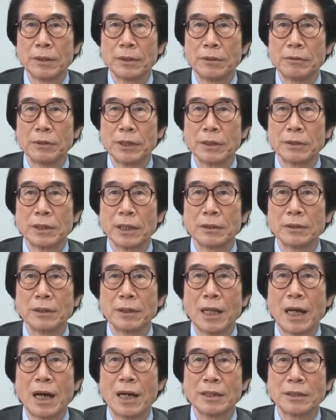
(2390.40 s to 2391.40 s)
During the
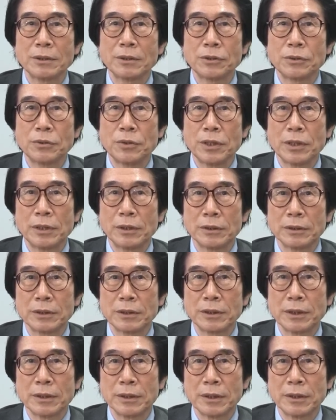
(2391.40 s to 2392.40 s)
last 2 years,
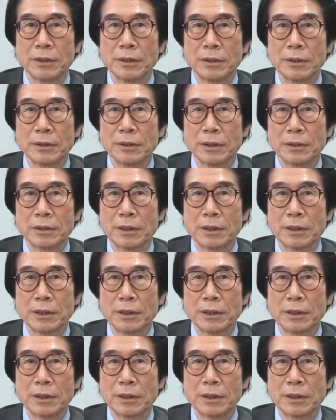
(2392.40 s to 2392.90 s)
the